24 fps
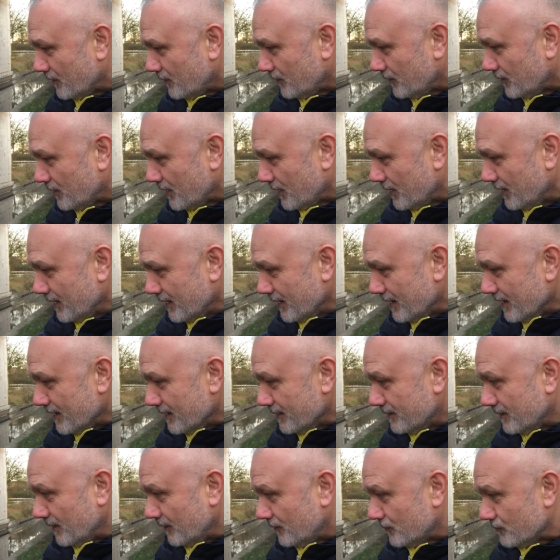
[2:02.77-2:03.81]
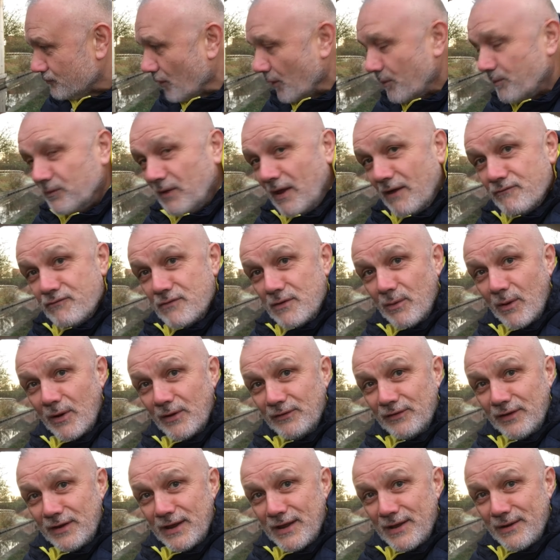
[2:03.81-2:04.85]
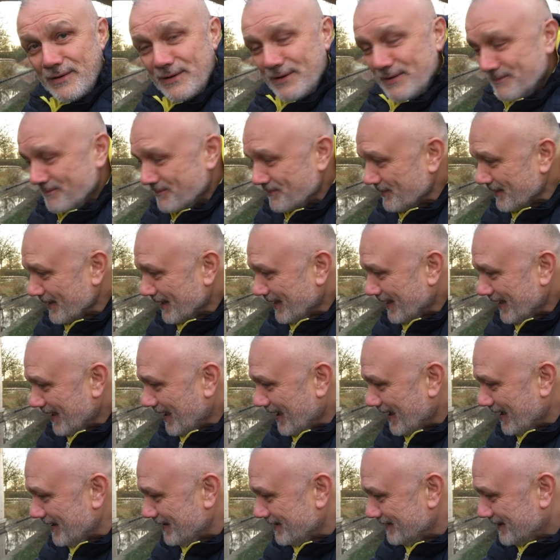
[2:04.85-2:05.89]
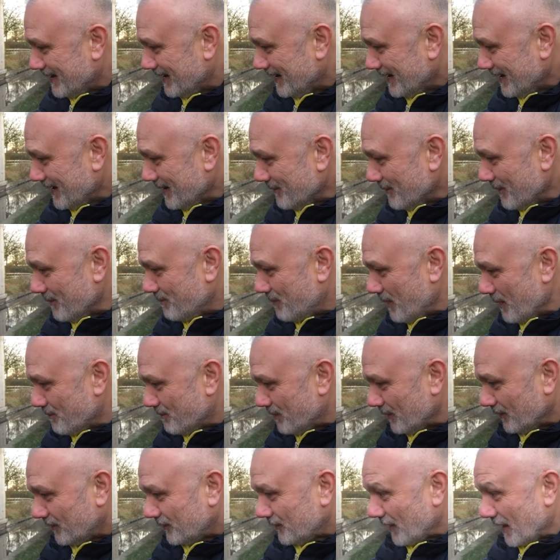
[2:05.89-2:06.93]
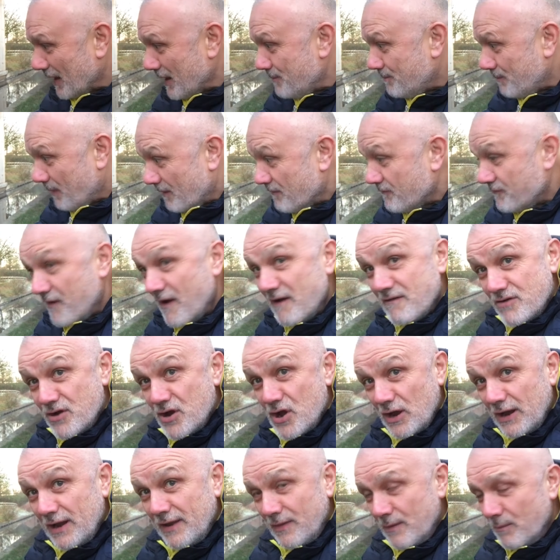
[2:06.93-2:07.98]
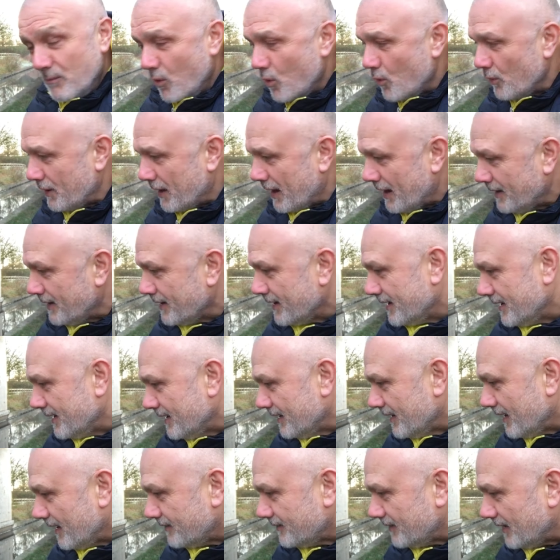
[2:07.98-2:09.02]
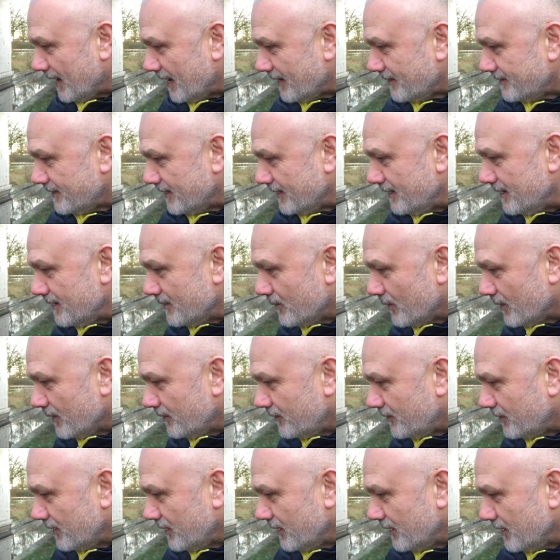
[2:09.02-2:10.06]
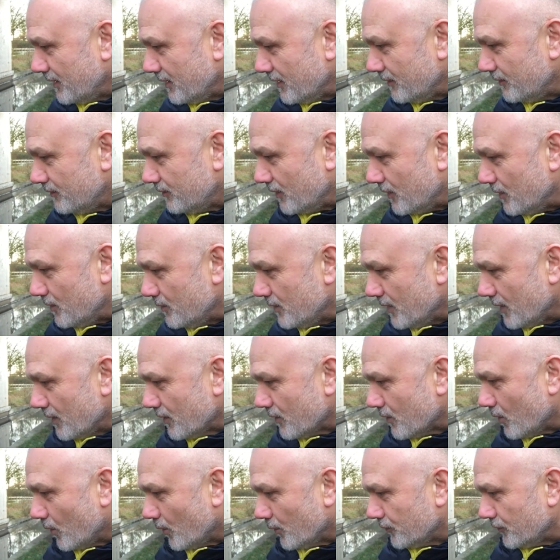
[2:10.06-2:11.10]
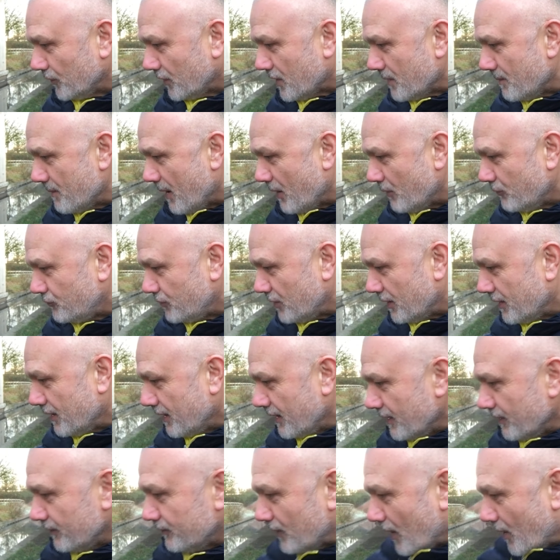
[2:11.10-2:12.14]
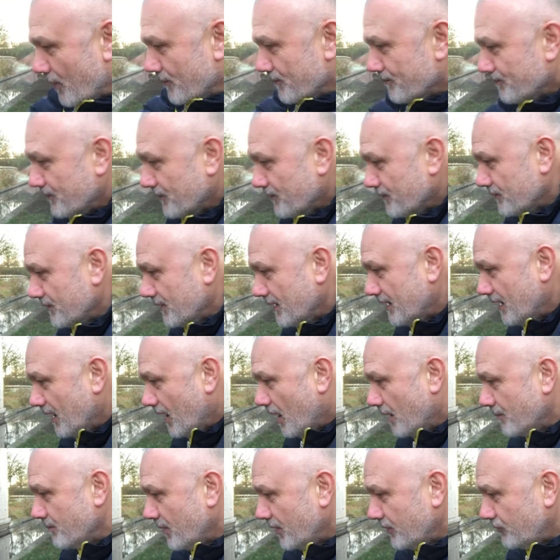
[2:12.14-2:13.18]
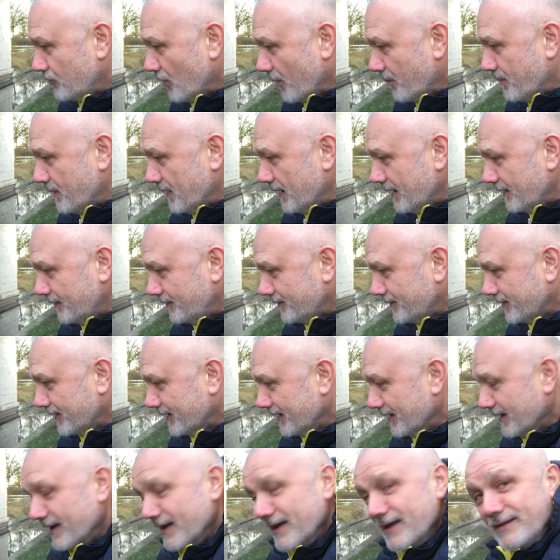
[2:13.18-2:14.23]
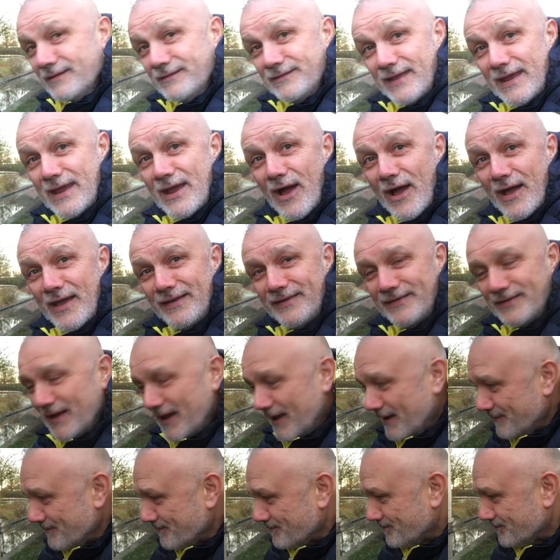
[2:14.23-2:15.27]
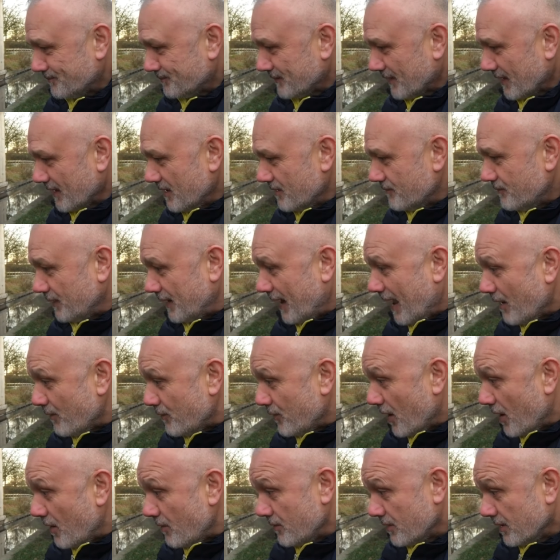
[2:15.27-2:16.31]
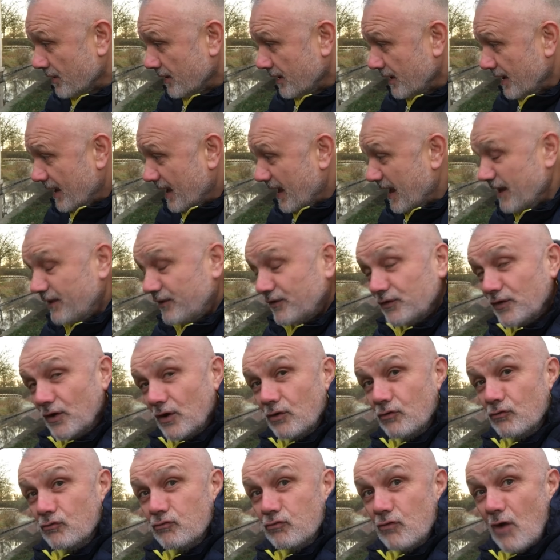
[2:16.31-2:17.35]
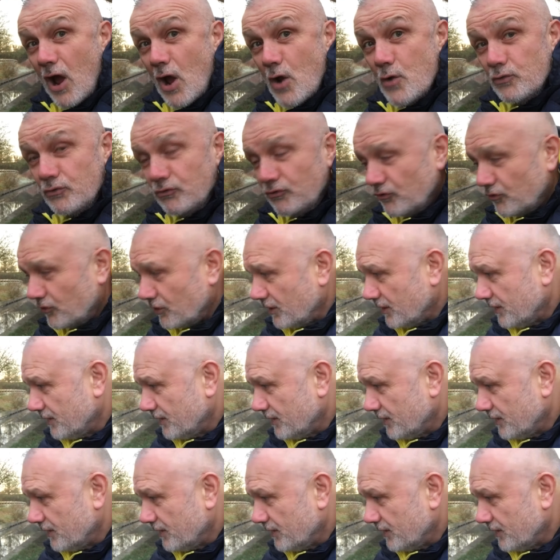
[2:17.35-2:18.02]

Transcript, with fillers: to disrupt everyone, do you? And when people are sleeping very early in the morning, that's the last thing you want to do, cause a commotion. So, on my shopping list, de-icer. For now though, it's Roach.